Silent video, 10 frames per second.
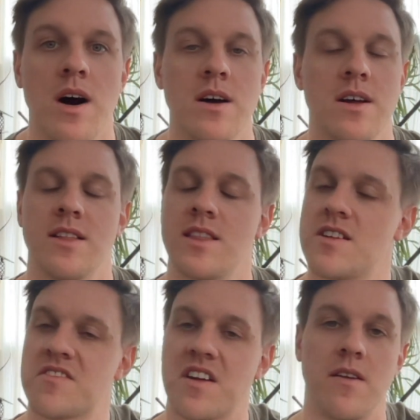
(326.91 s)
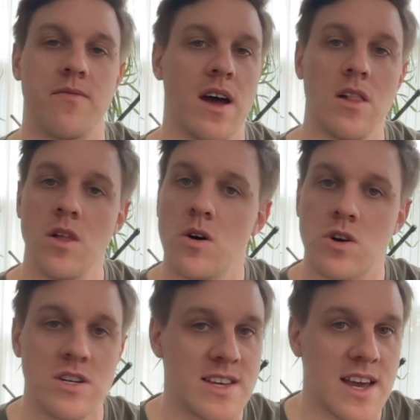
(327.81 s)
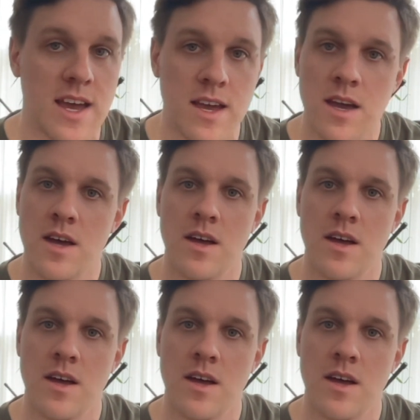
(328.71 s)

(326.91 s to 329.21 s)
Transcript: and that's kind of hello, good day,